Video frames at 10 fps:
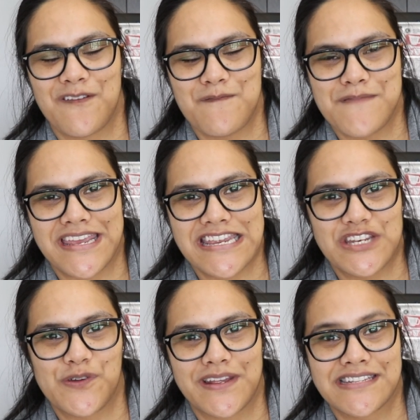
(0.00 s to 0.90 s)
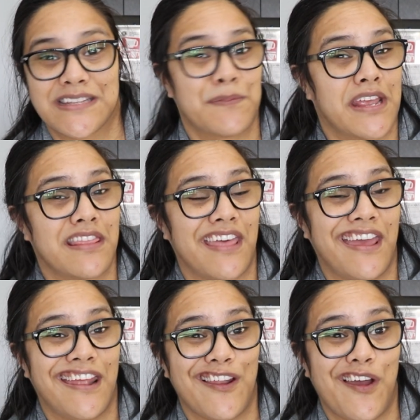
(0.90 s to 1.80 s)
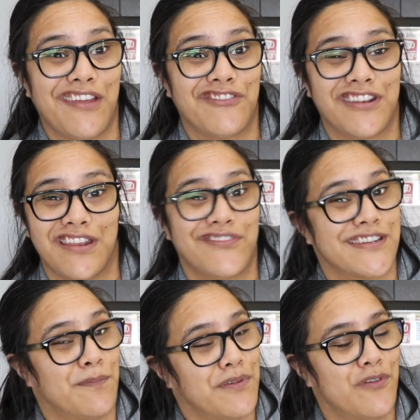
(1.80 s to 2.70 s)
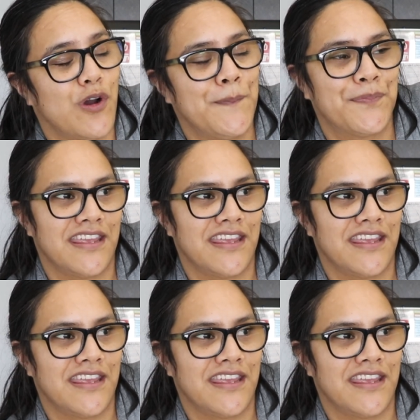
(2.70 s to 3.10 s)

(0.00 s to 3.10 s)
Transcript: me doing something that I've never done before.